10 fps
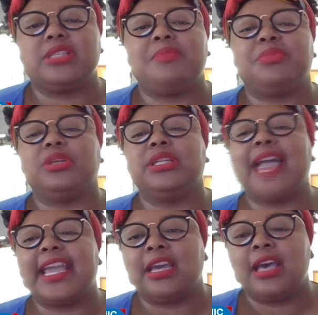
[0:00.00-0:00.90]
example,
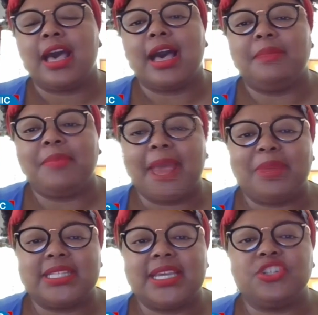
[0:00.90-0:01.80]
like um,
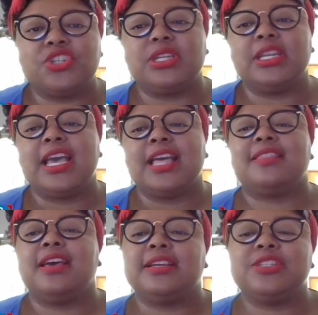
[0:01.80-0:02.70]
hypertension,
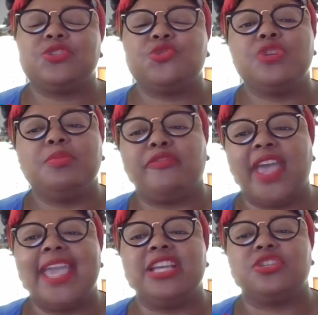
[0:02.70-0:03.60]
the extreme of
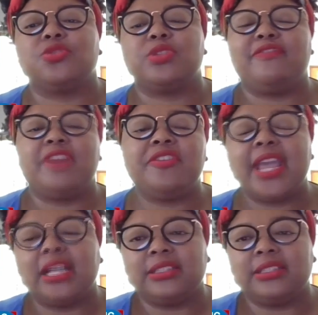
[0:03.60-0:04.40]
age, so the very